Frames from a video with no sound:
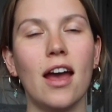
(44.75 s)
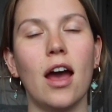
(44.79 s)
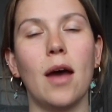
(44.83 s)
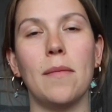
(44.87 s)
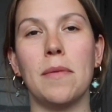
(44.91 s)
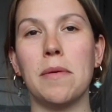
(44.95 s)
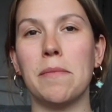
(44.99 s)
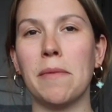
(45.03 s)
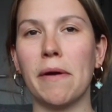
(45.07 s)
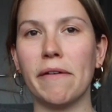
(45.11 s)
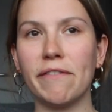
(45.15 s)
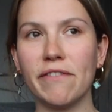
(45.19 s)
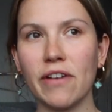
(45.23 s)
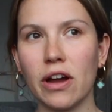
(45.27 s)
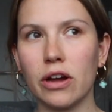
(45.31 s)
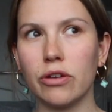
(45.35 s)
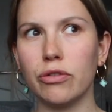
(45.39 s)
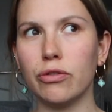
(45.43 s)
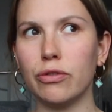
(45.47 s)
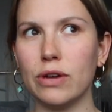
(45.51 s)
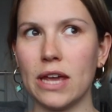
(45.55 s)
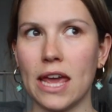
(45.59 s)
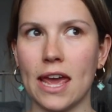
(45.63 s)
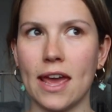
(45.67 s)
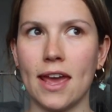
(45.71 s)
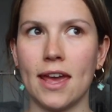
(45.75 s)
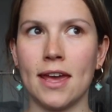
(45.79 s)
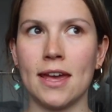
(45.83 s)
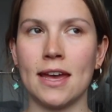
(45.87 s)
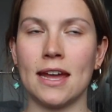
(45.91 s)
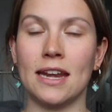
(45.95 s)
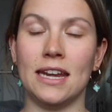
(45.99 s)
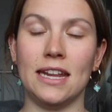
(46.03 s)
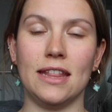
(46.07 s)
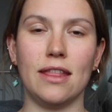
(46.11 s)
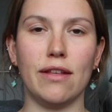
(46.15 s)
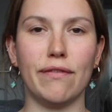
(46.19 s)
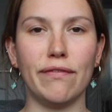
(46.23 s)
I'm in my final year,
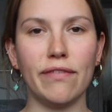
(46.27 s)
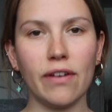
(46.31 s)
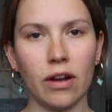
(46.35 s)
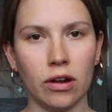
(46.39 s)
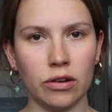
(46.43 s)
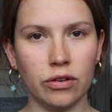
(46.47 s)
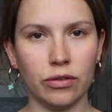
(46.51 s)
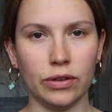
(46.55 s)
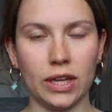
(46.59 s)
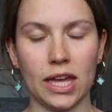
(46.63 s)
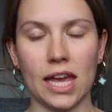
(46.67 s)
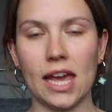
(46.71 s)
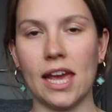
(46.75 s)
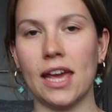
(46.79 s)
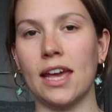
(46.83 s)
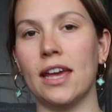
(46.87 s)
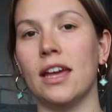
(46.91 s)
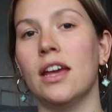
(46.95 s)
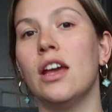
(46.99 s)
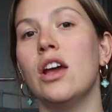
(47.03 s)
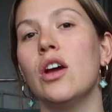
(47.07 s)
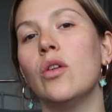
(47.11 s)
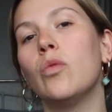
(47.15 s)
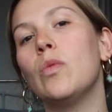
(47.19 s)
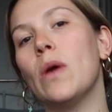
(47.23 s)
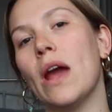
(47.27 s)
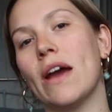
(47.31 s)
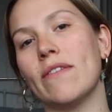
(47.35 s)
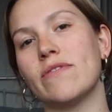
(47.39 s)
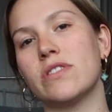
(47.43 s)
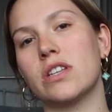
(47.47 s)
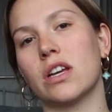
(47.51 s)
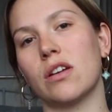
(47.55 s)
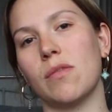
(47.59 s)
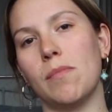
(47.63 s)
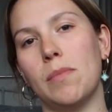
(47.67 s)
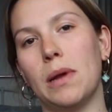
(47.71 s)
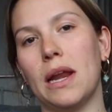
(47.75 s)
and in the final year we have
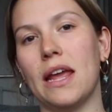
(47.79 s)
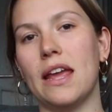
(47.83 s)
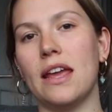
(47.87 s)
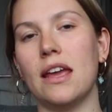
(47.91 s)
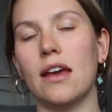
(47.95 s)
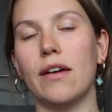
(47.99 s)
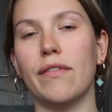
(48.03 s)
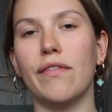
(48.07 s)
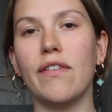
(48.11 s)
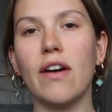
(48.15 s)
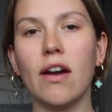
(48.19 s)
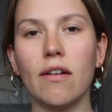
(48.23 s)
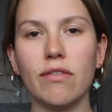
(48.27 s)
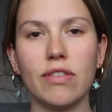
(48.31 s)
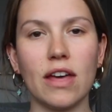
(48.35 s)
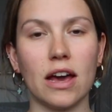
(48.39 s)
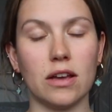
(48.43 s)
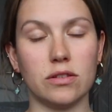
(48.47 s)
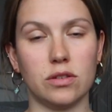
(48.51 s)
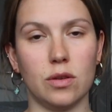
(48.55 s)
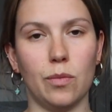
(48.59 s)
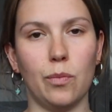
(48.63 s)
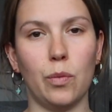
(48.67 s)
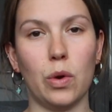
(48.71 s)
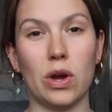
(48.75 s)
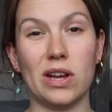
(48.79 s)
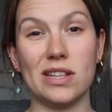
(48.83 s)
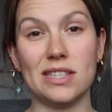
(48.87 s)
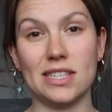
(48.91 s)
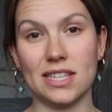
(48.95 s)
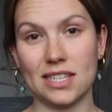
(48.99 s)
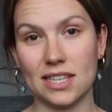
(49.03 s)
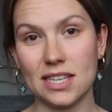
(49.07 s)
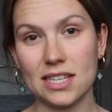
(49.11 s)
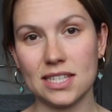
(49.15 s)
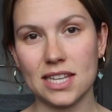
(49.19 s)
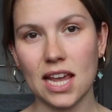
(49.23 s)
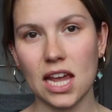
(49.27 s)
to complete a 5,000 word
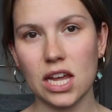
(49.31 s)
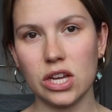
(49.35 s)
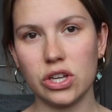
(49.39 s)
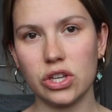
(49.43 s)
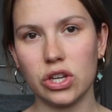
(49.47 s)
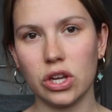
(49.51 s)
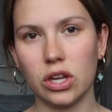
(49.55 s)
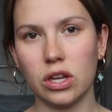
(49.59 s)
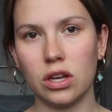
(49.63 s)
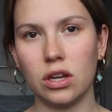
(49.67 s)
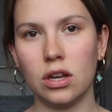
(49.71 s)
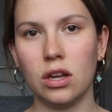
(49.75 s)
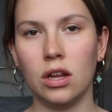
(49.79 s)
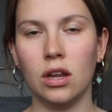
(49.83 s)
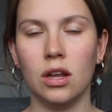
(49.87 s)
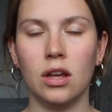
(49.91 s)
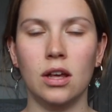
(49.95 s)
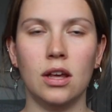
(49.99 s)
dissertation.